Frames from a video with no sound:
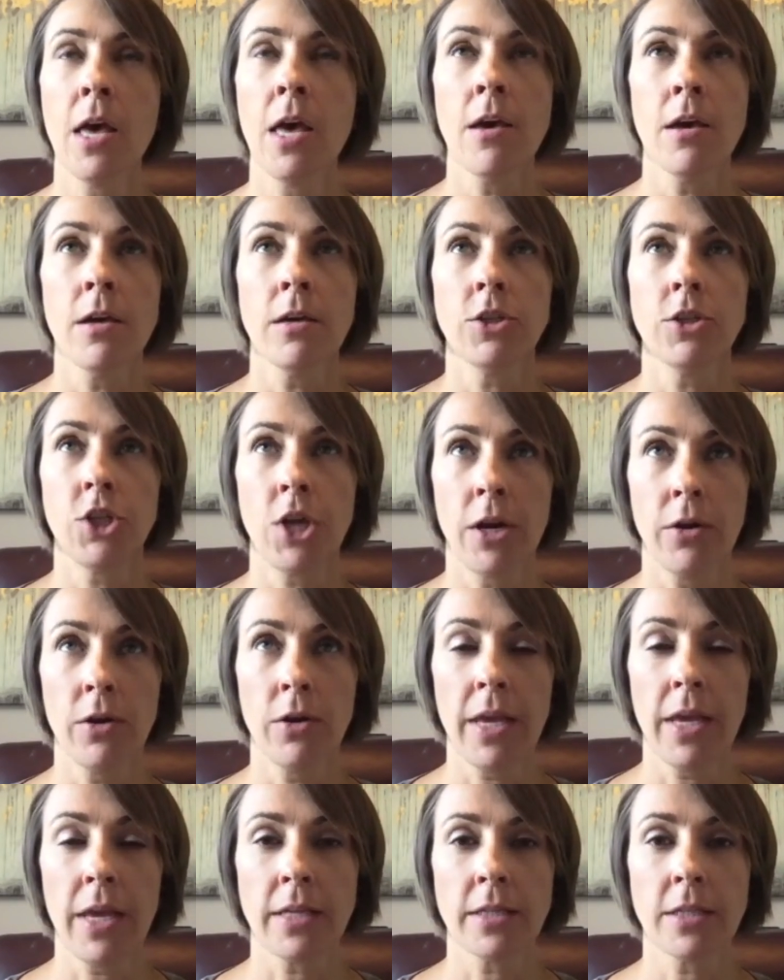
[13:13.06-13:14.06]

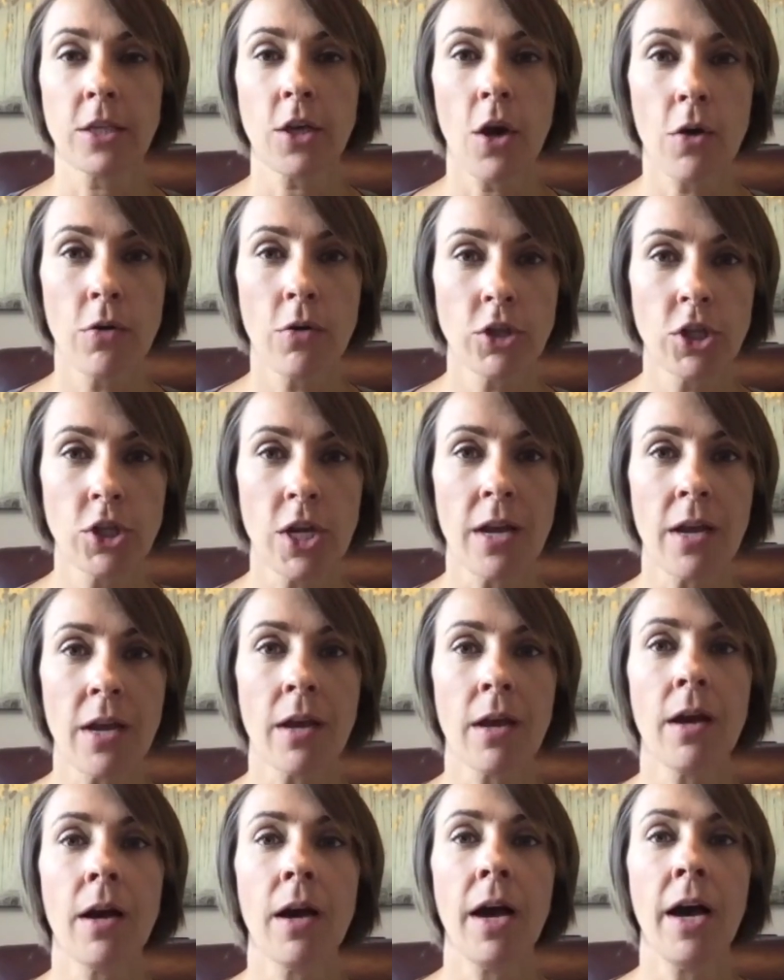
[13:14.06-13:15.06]
Cheryl Ann's
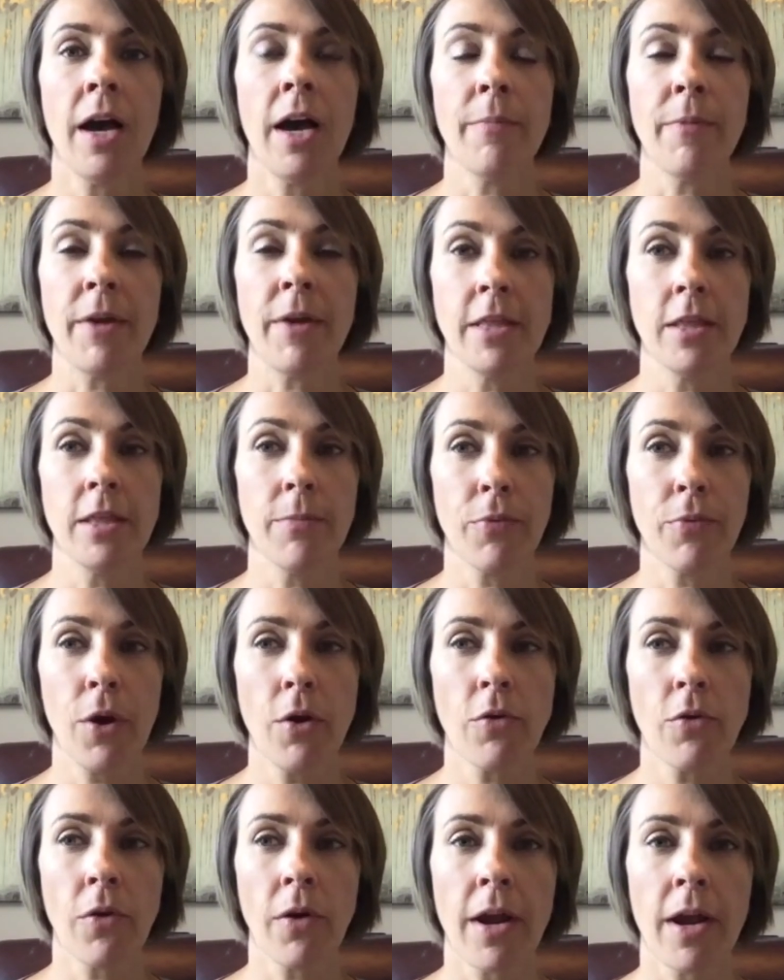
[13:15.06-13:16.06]
coaching in the
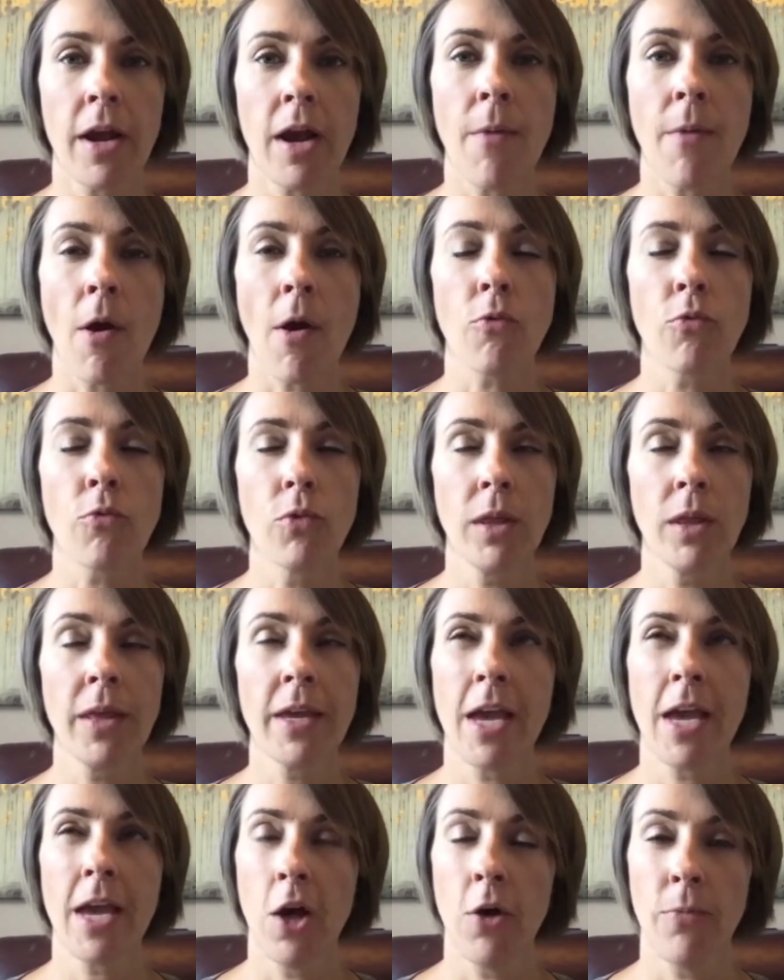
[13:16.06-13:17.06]
program really
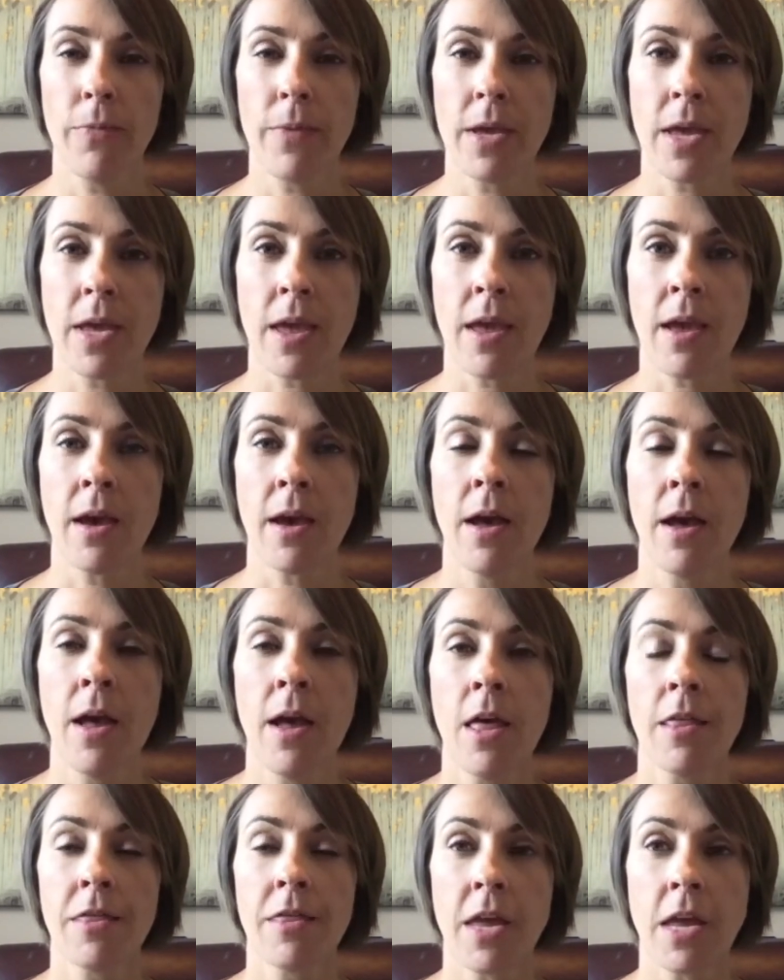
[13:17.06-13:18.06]
helped me
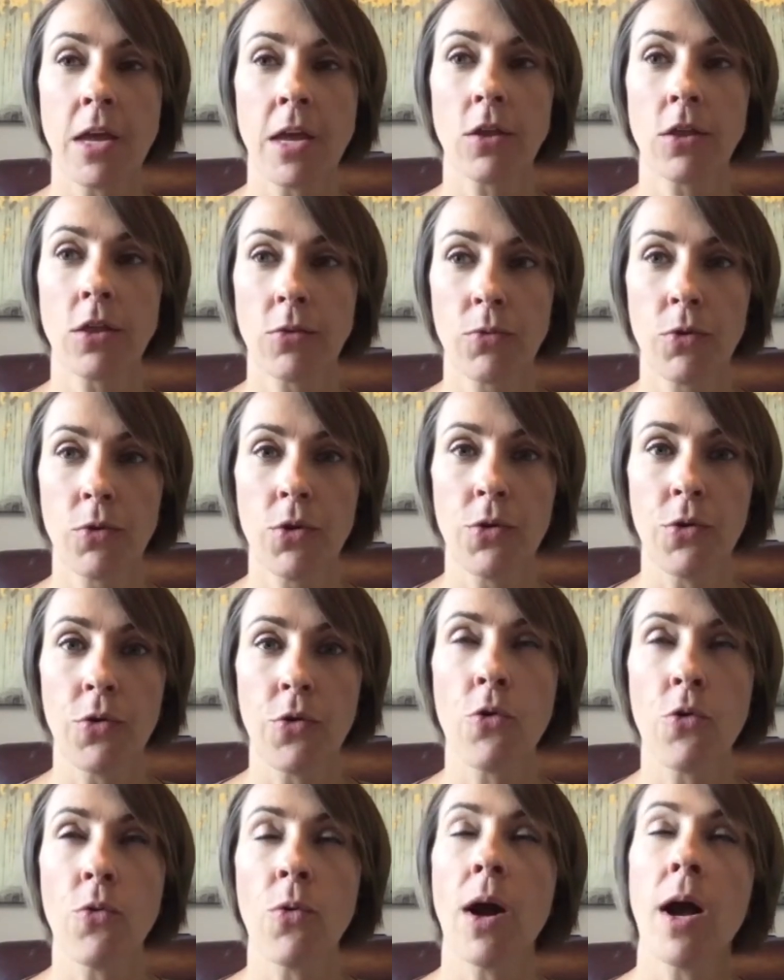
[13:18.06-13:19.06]
think
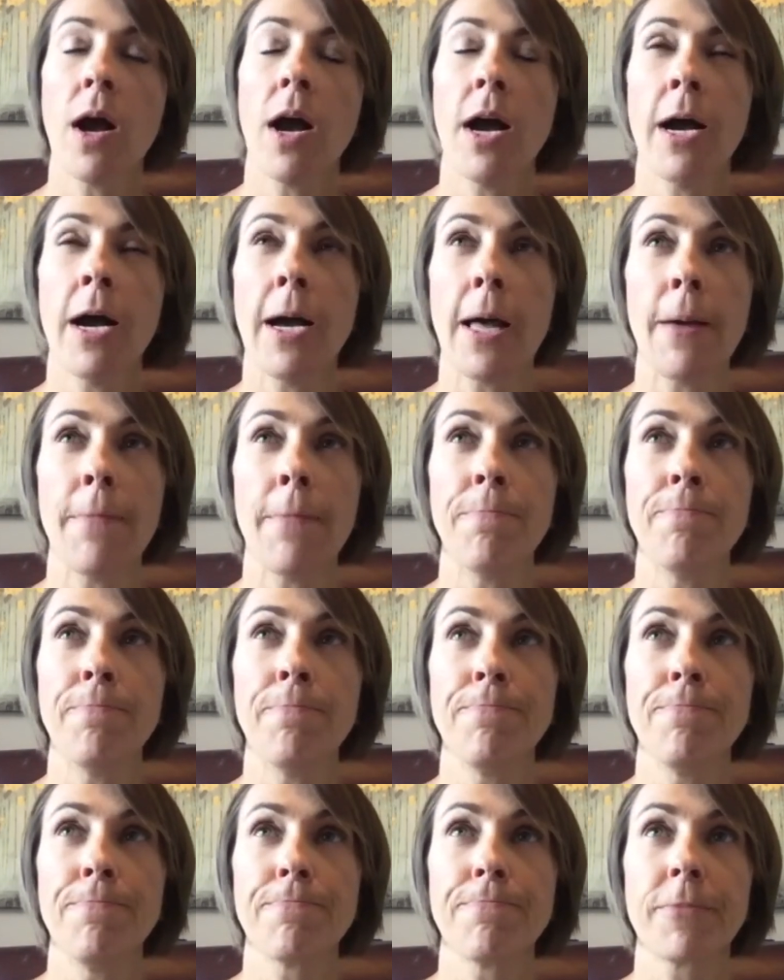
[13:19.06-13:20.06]
through,
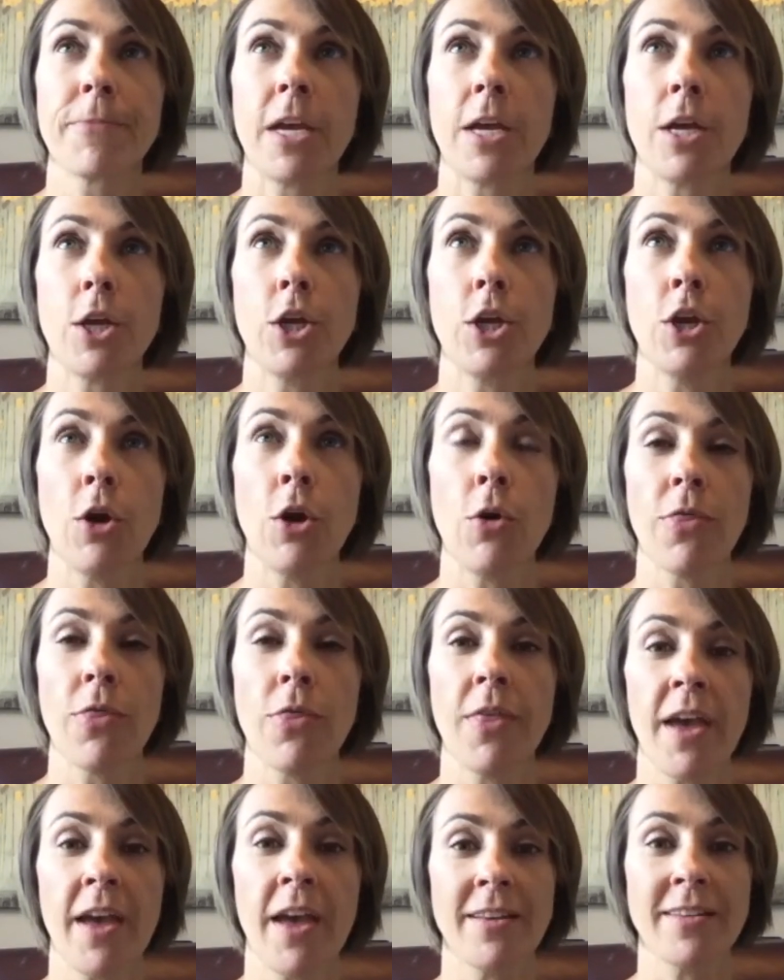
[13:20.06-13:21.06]

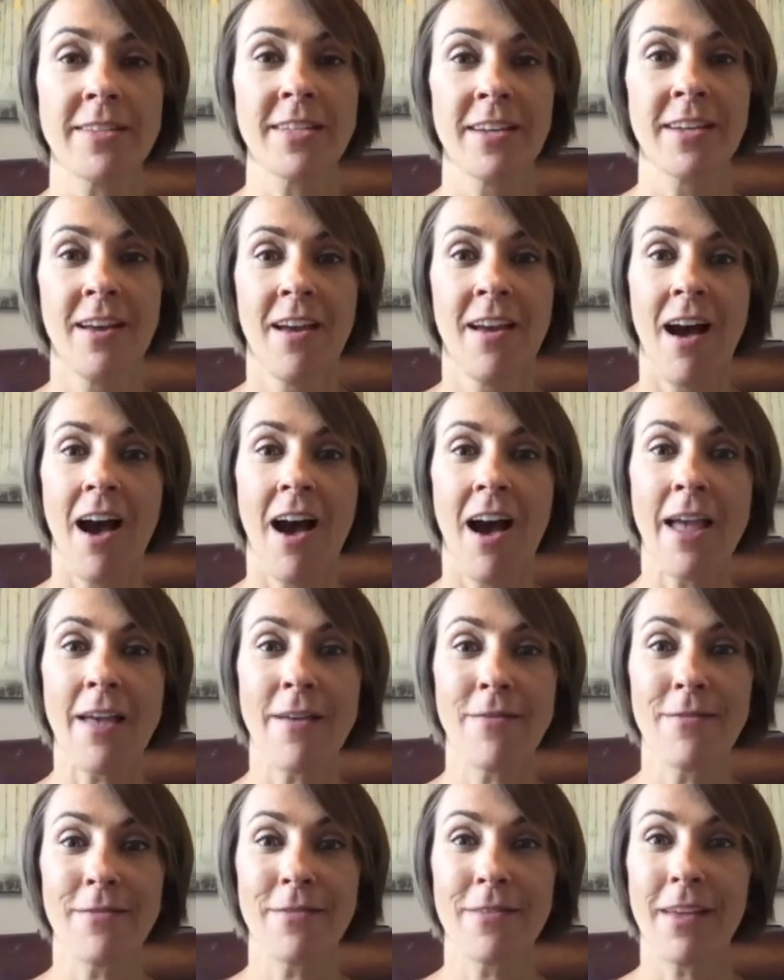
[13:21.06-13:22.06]
that
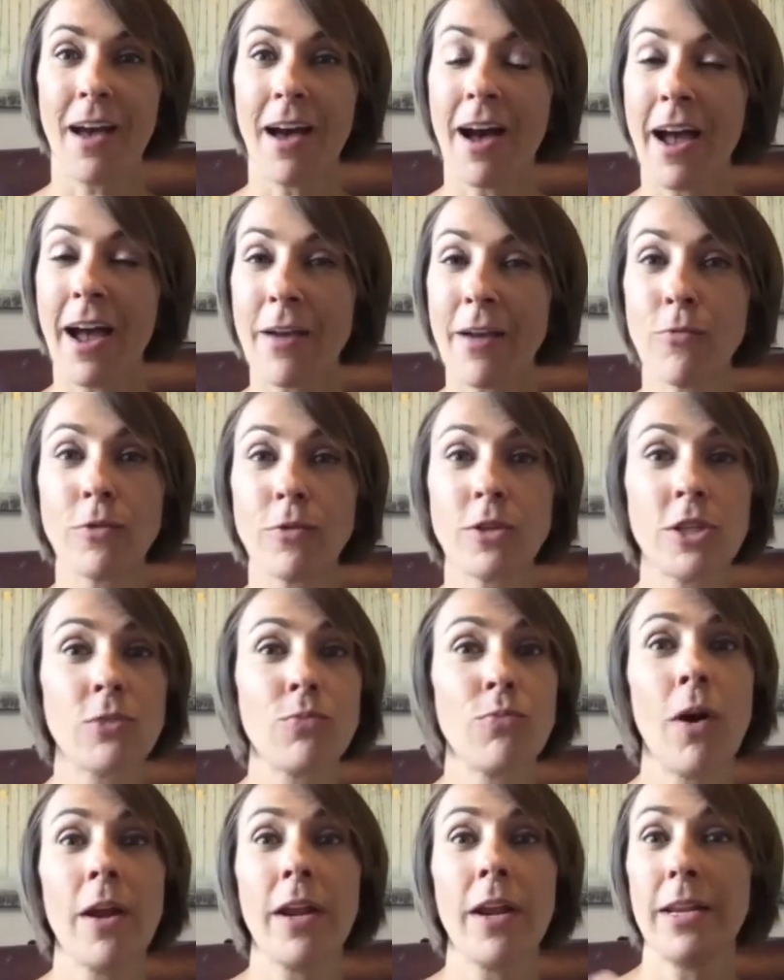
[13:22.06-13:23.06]
I just
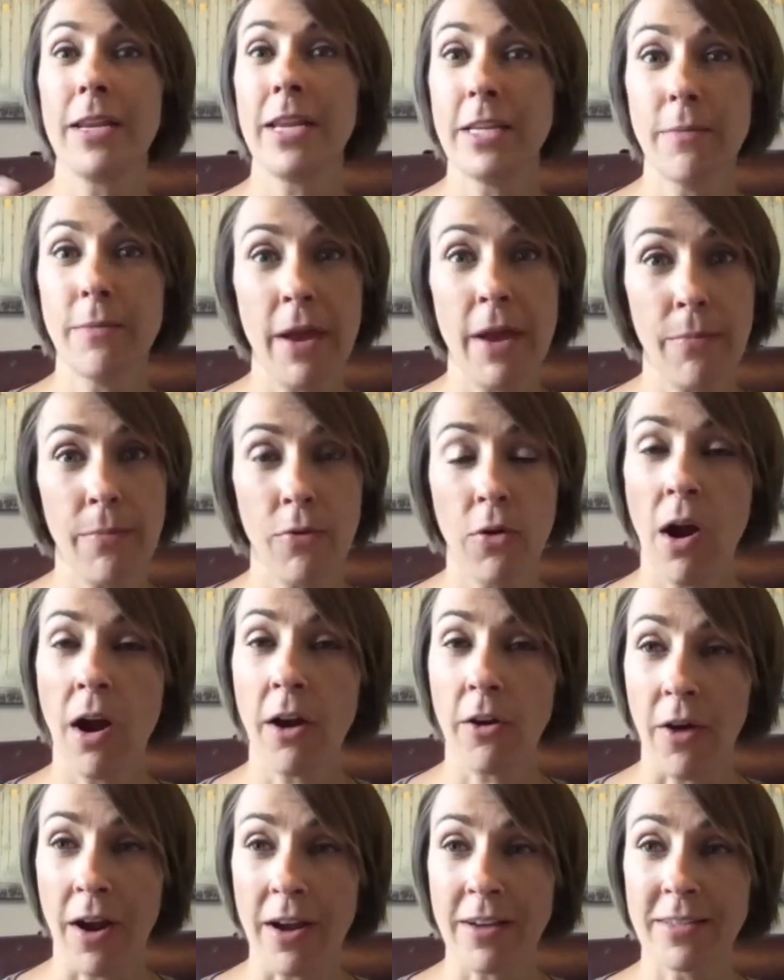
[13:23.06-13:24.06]
need to make
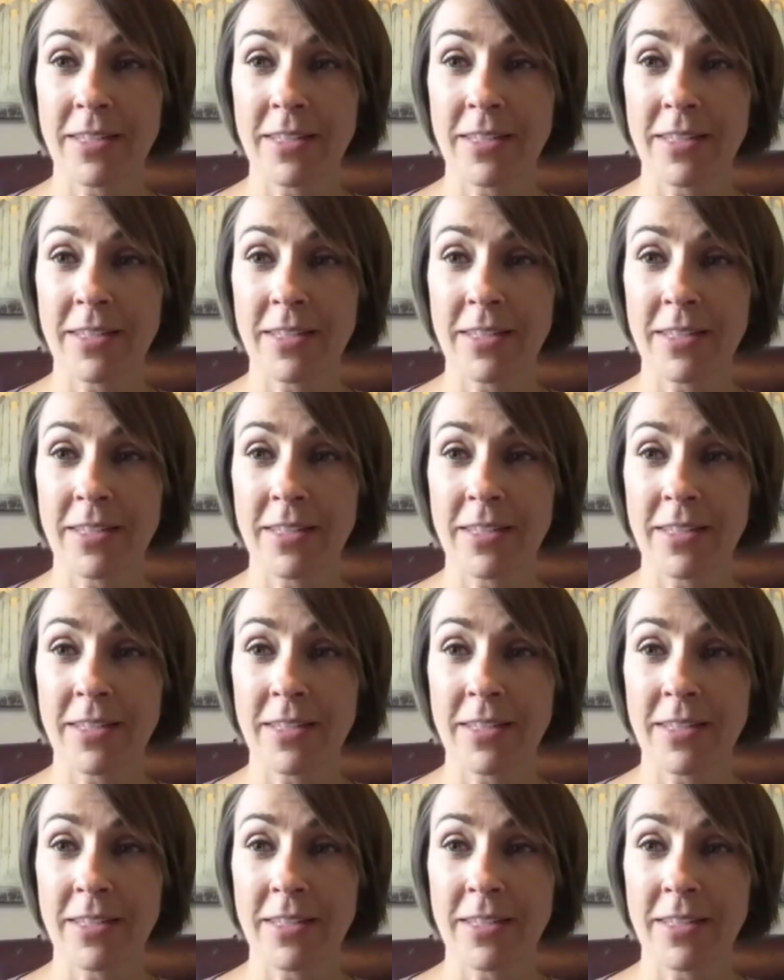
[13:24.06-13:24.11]
progress.